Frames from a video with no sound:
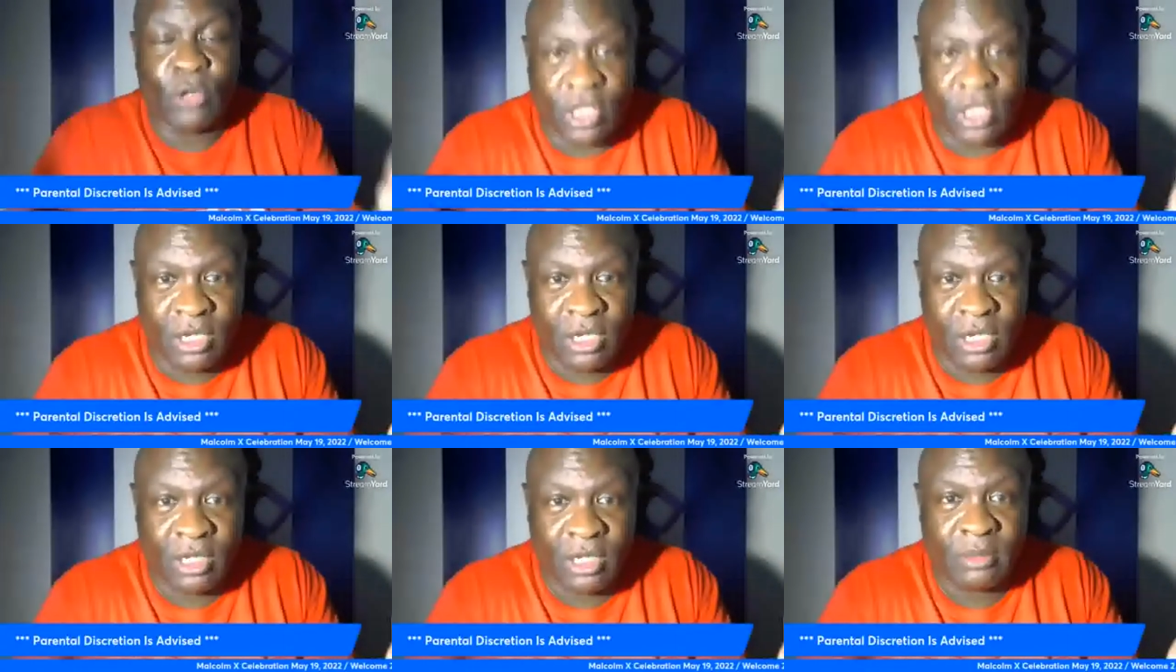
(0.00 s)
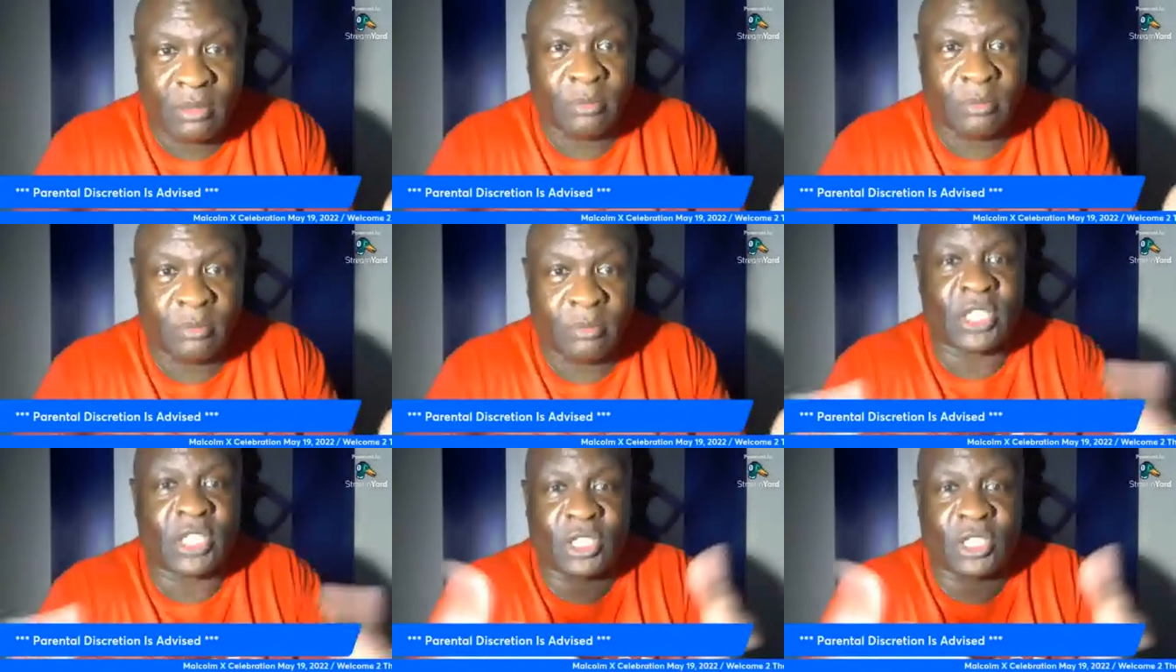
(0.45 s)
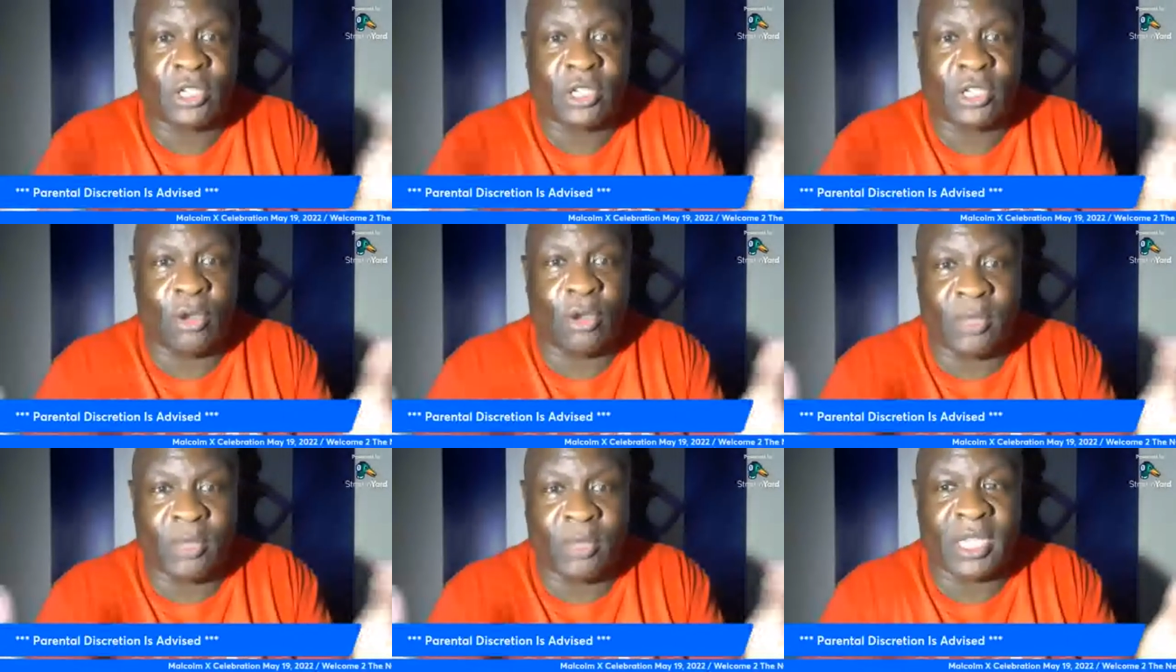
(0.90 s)
could, but it still
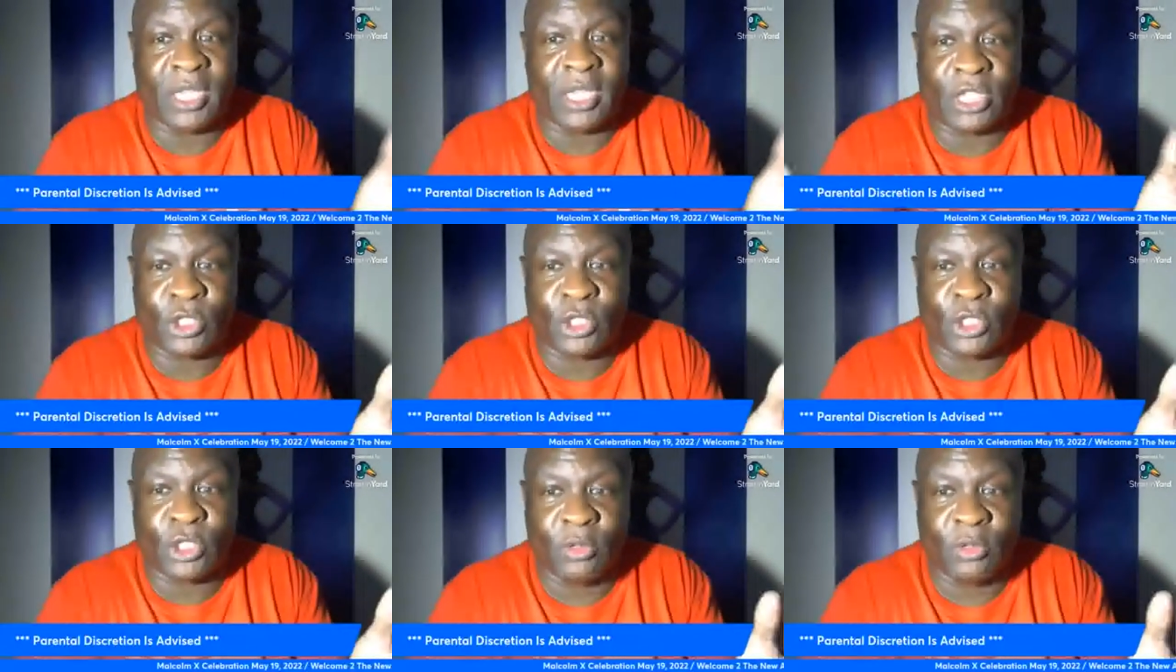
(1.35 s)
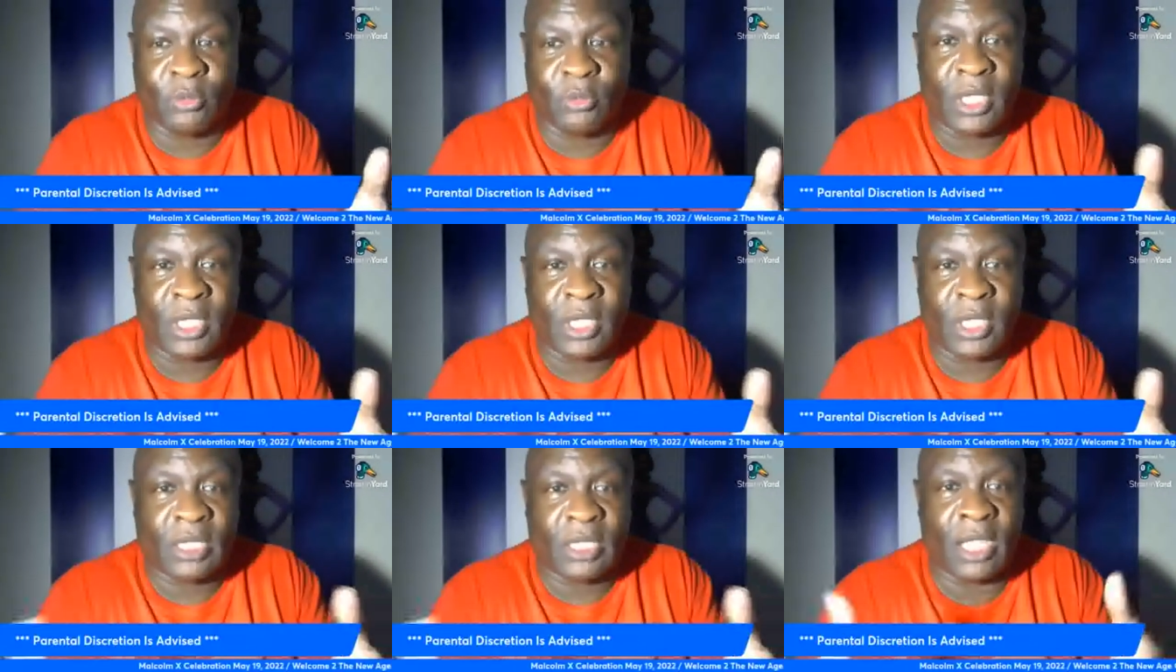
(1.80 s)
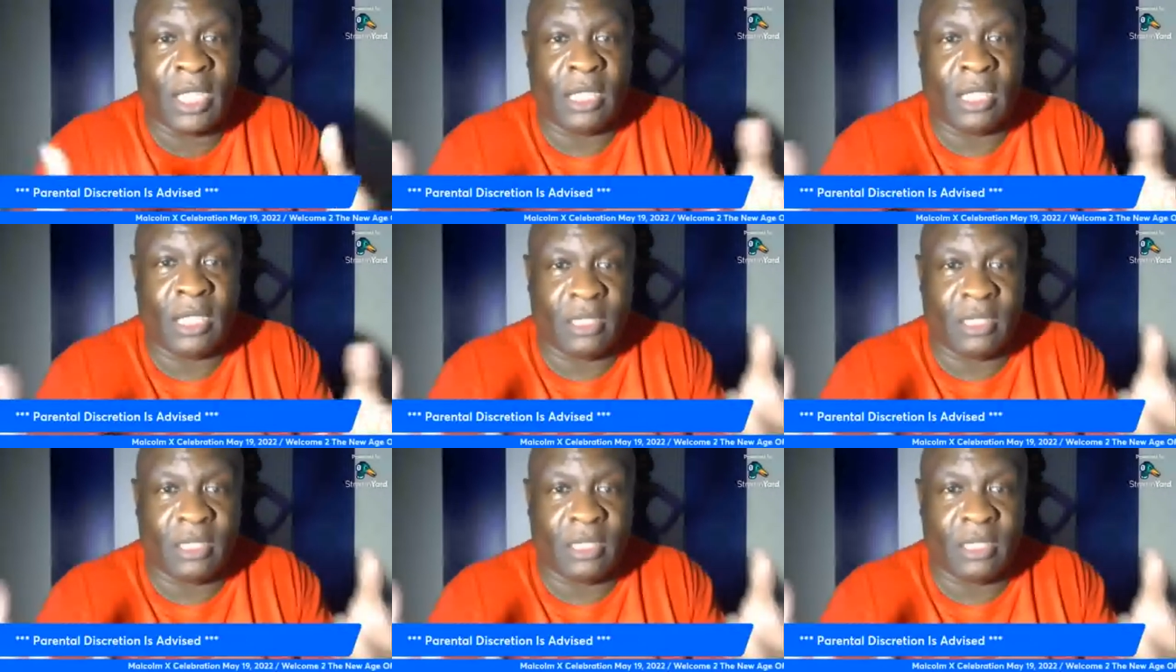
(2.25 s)
don't mean that you would that